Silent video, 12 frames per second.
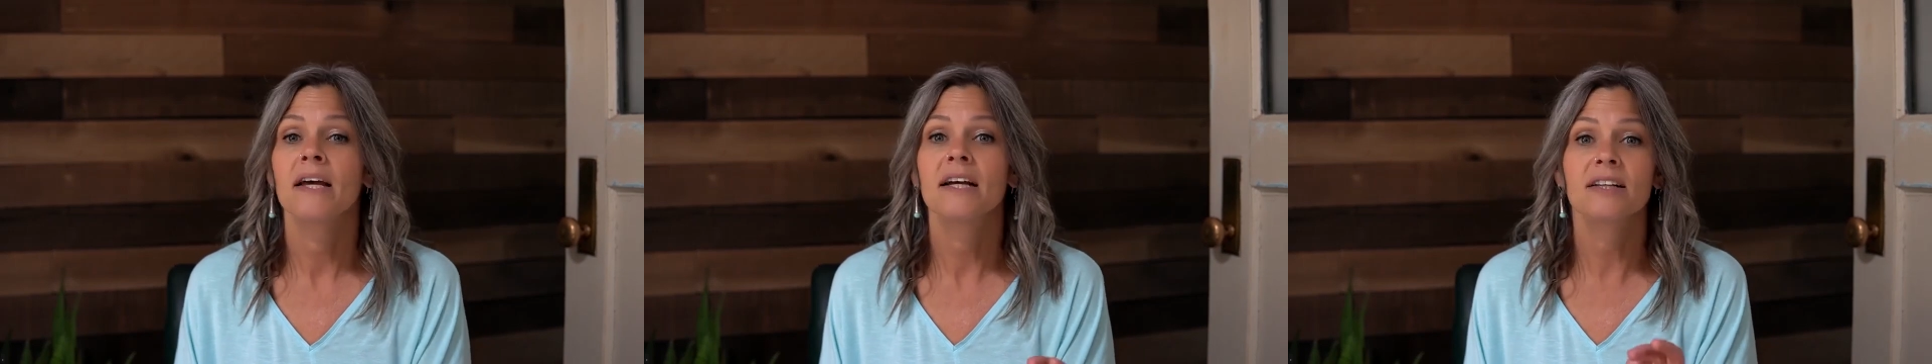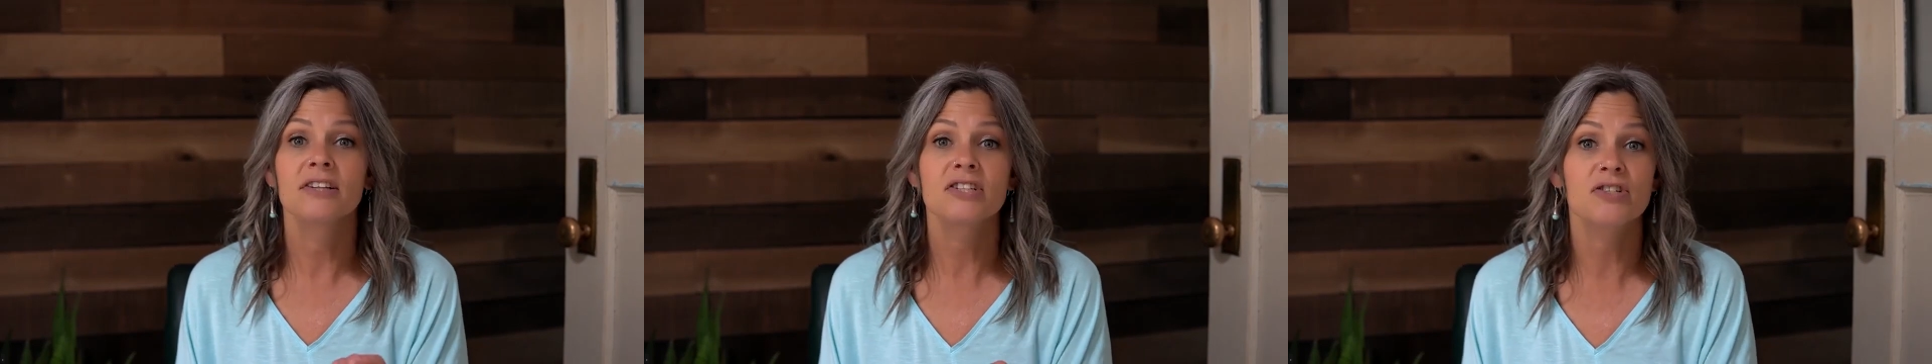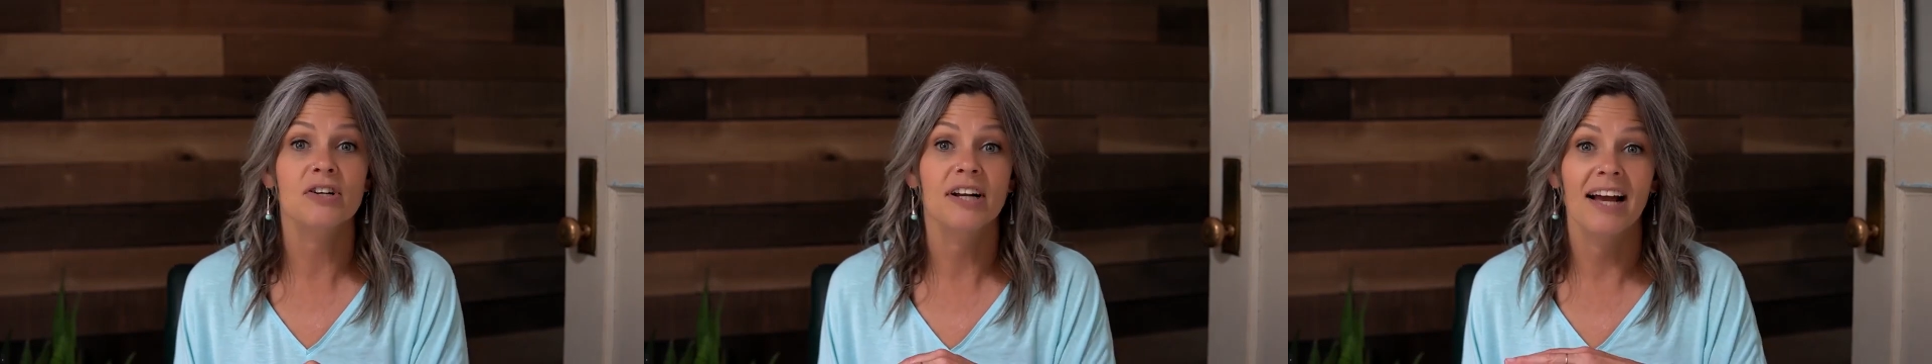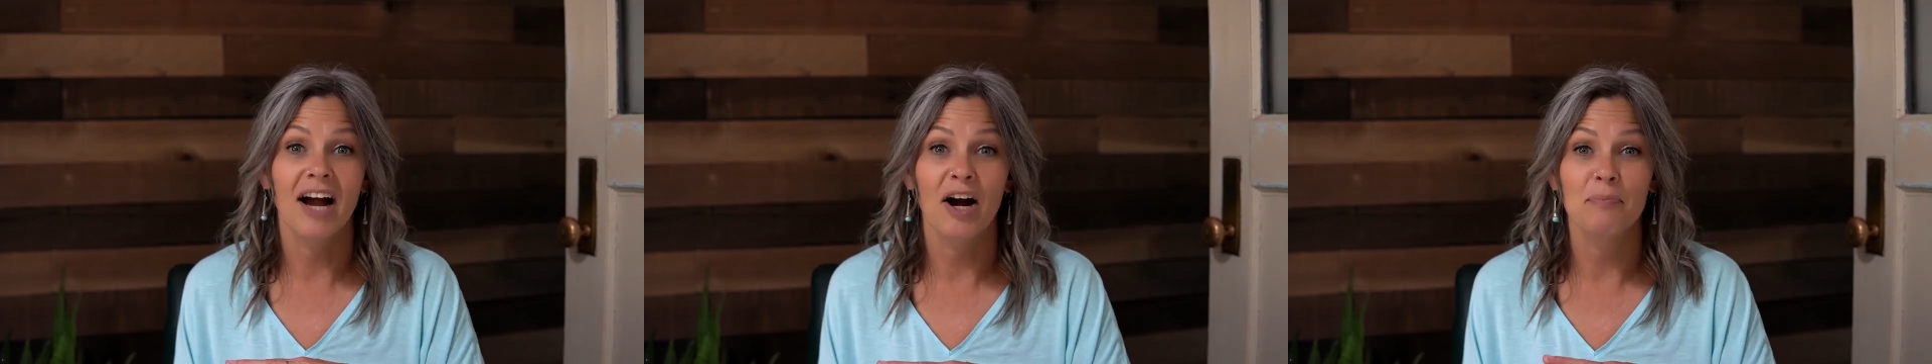
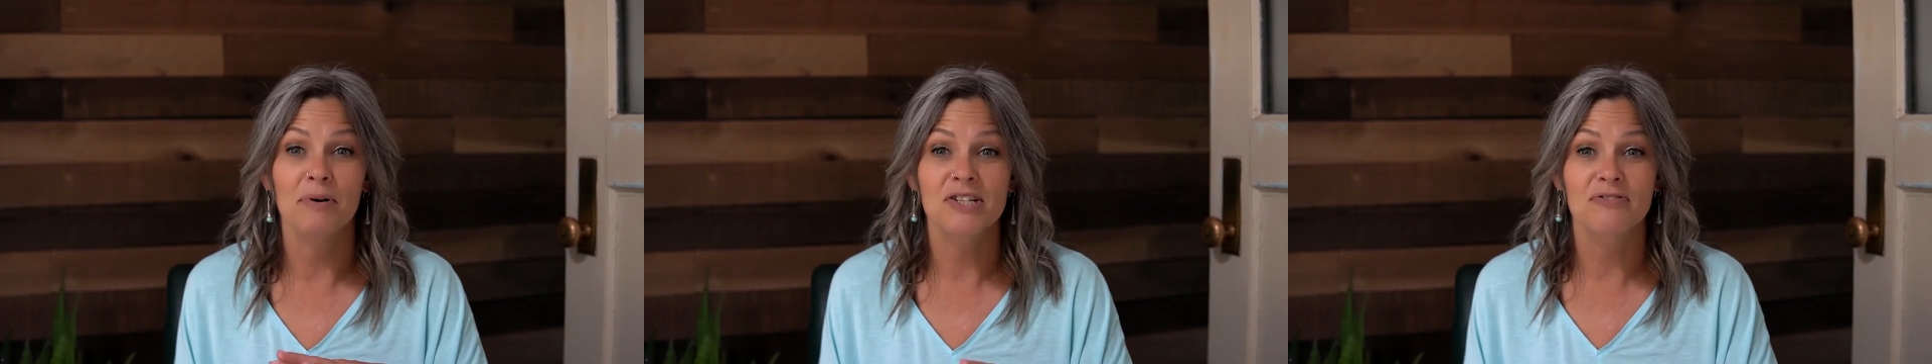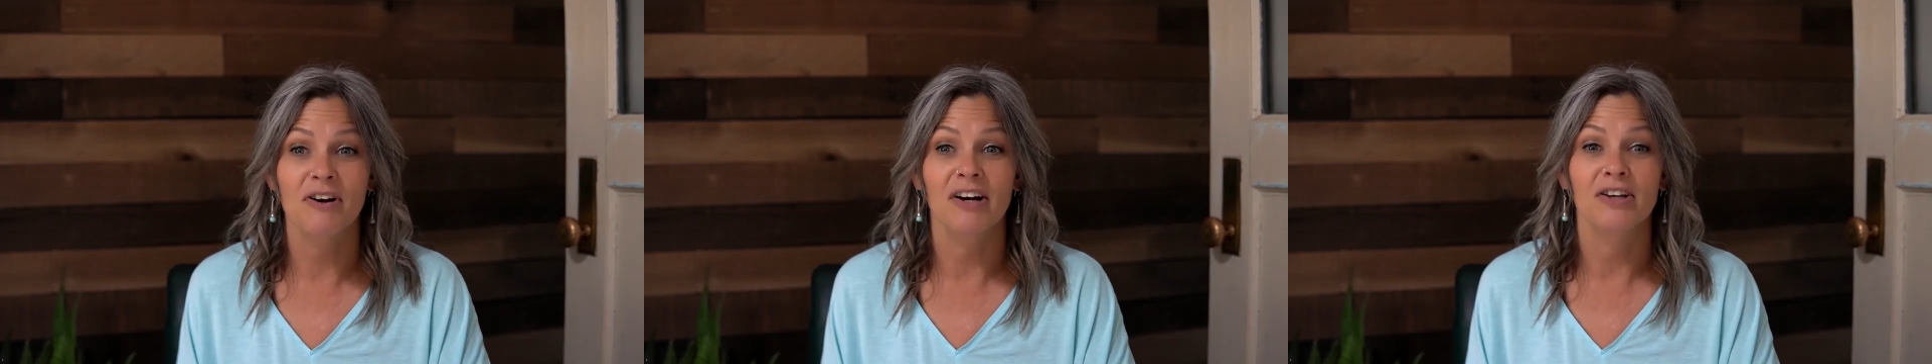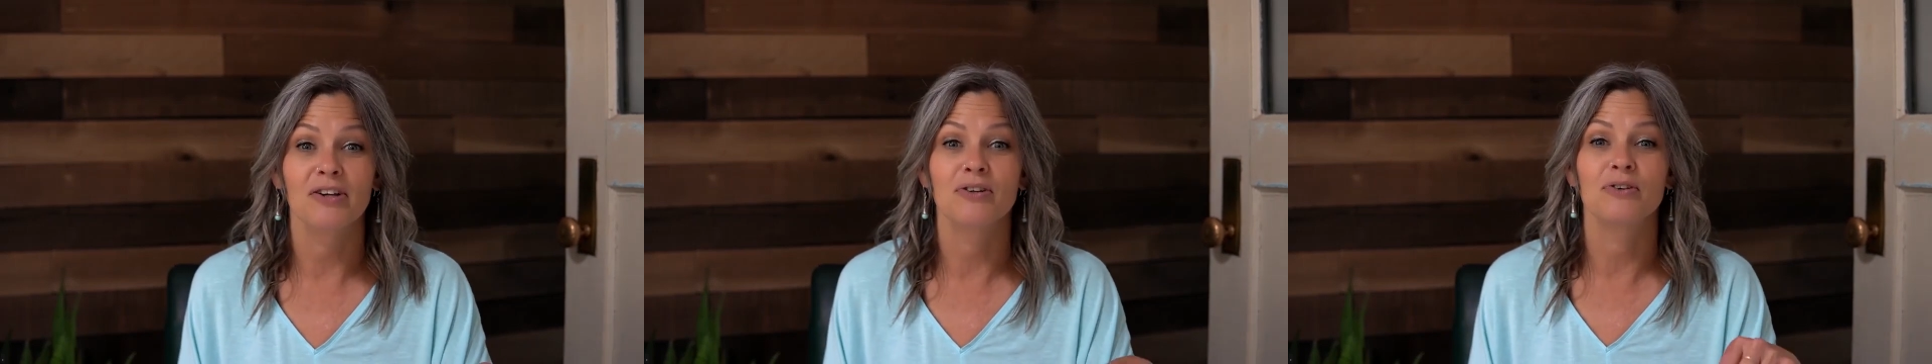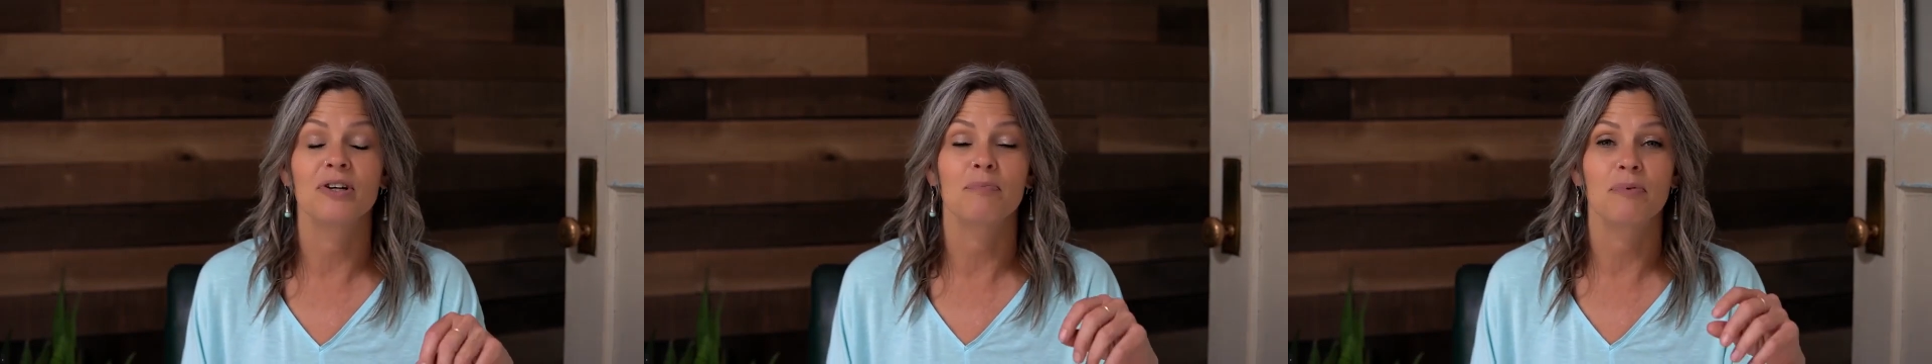illustrate how much value
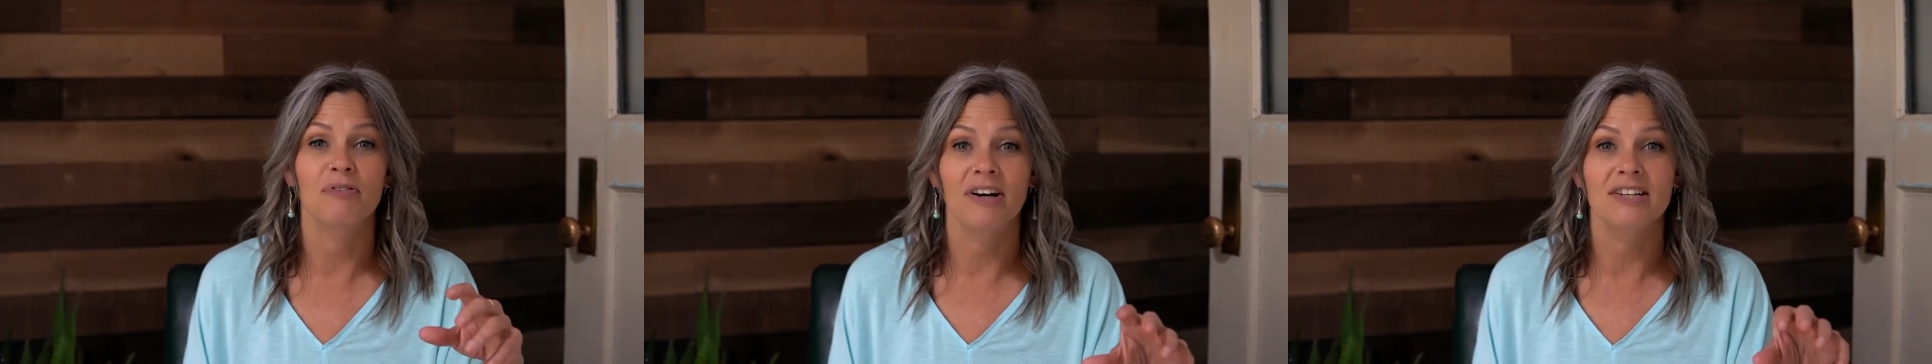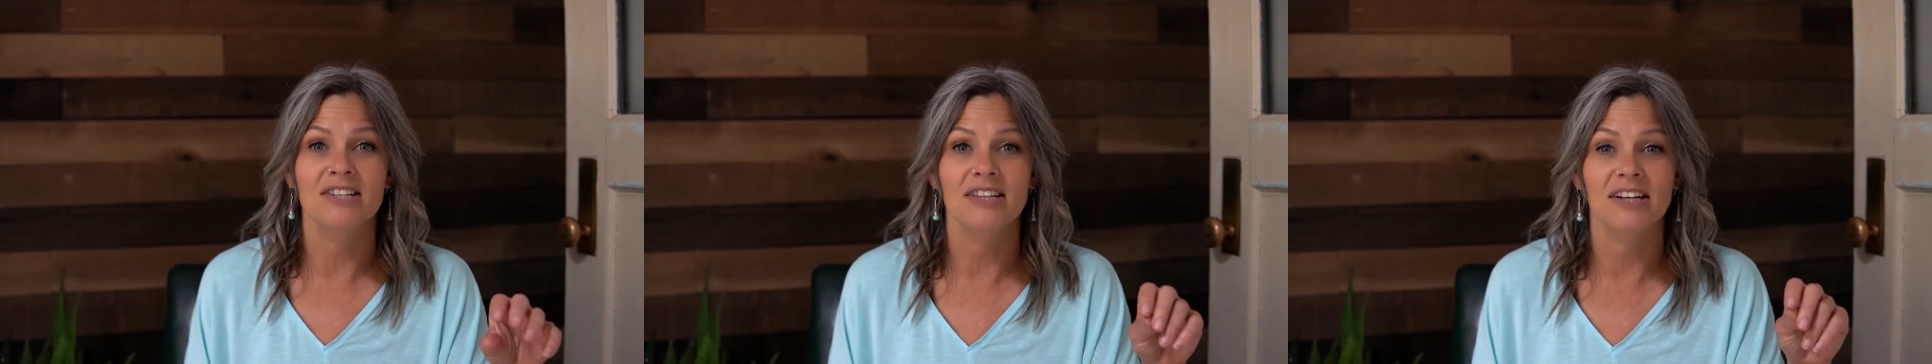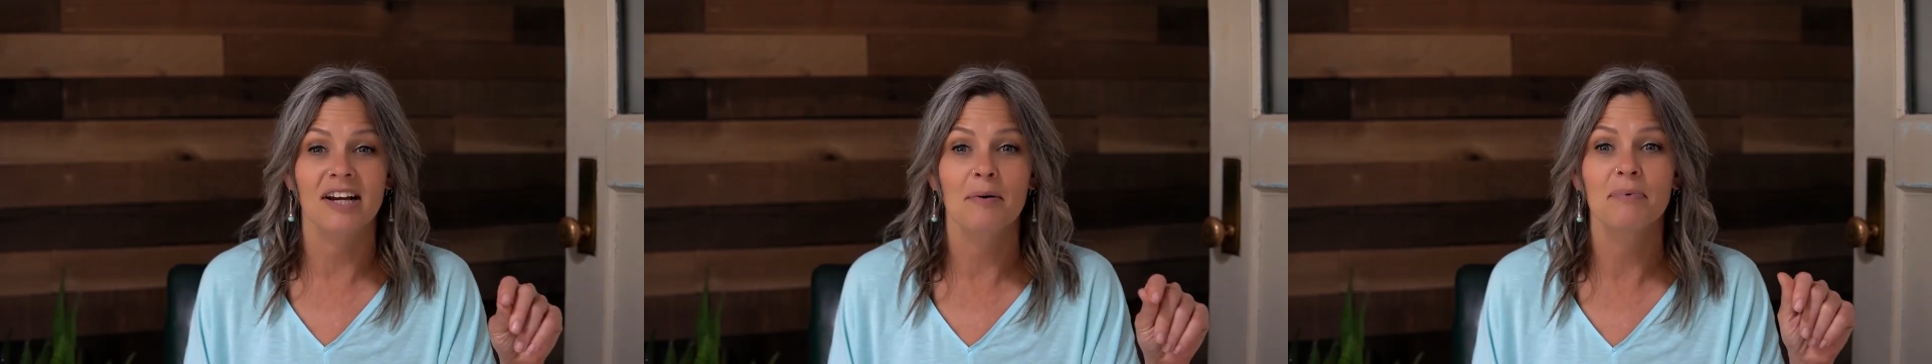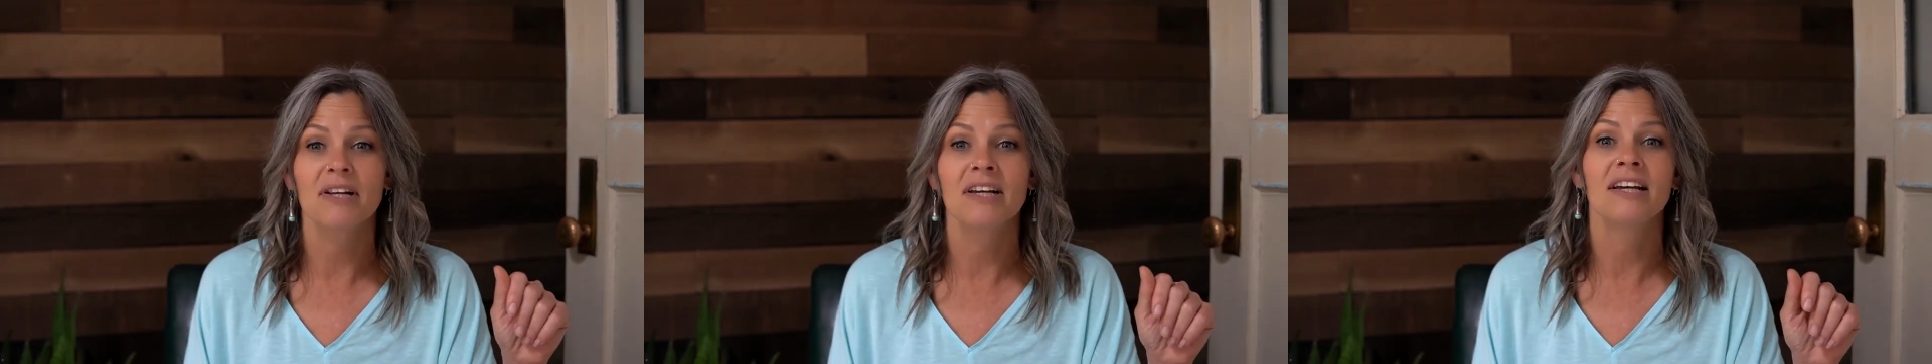you can provide to the
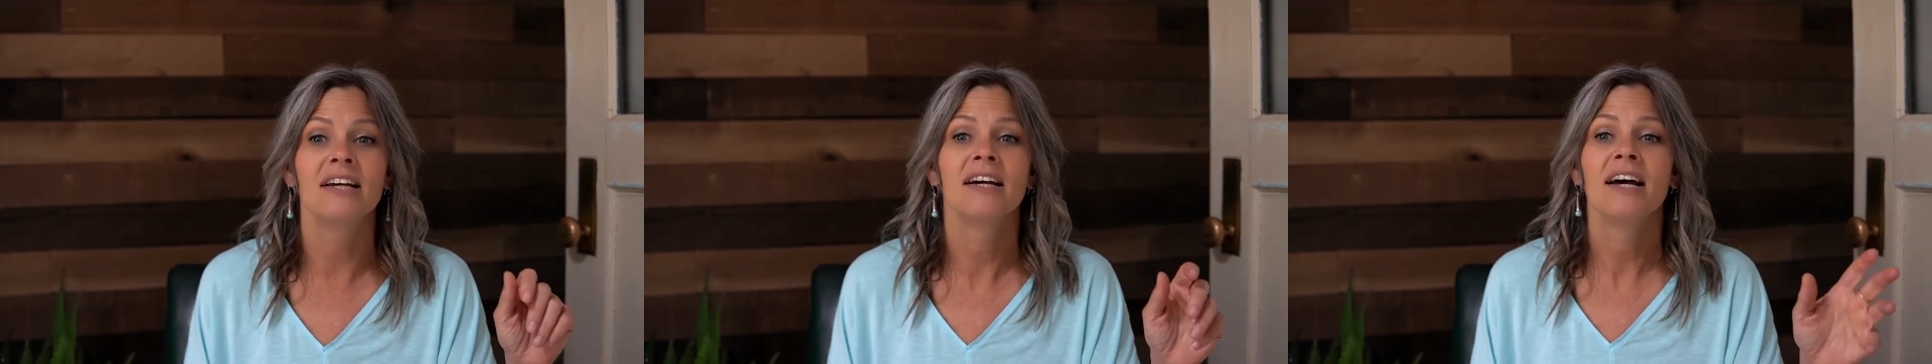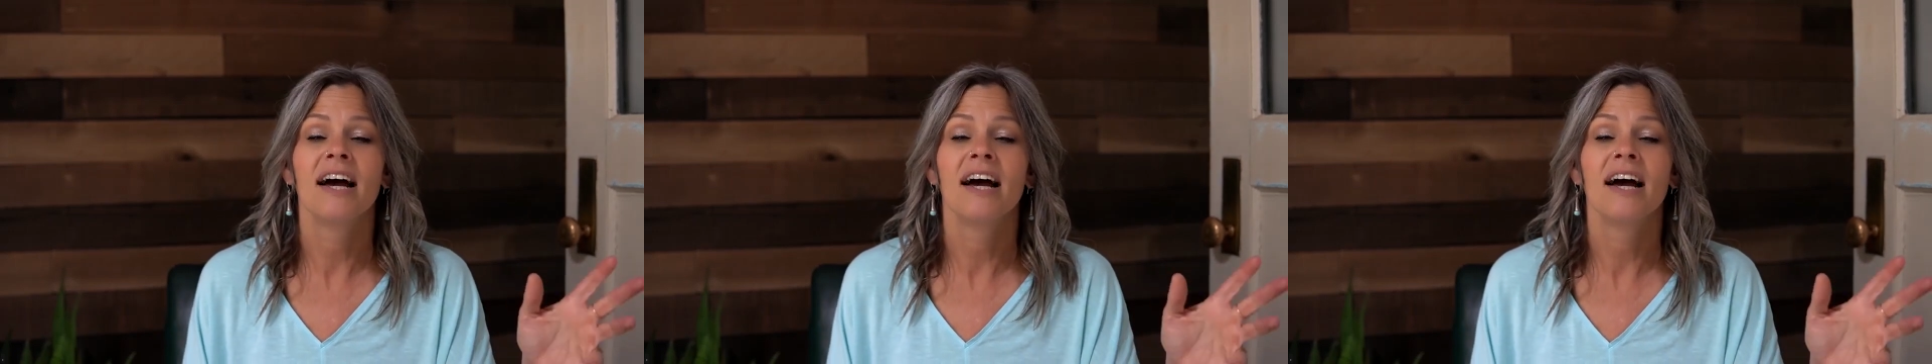company,